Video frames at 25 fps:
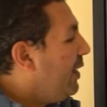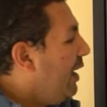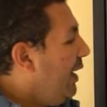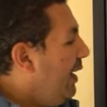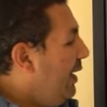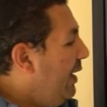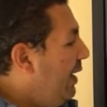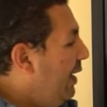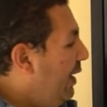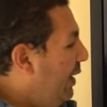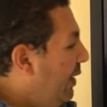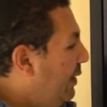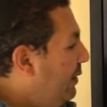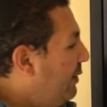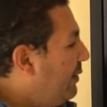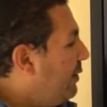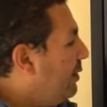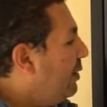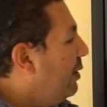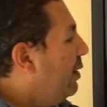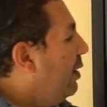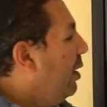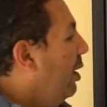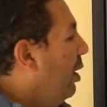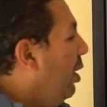
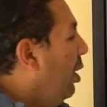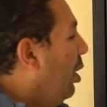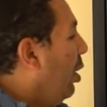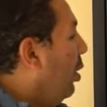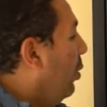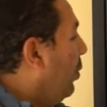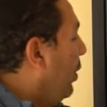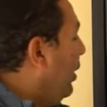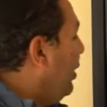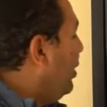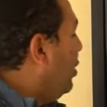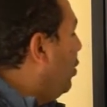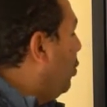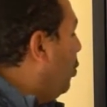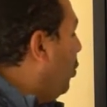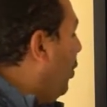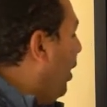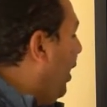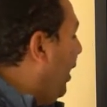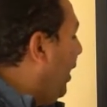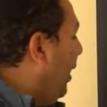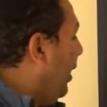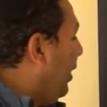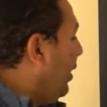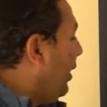eat when you
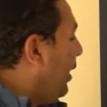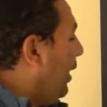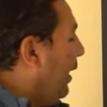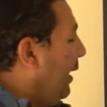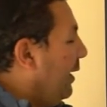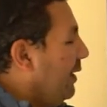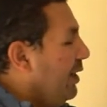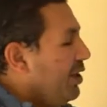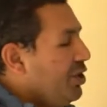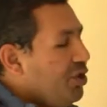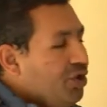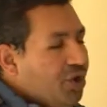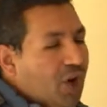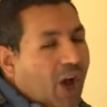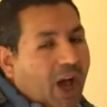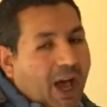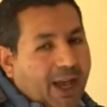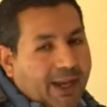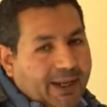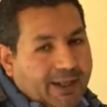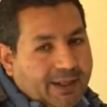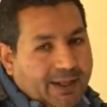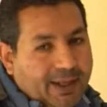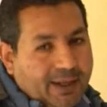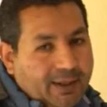were in
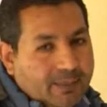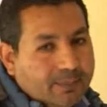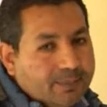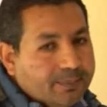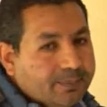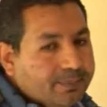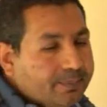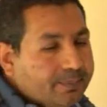China?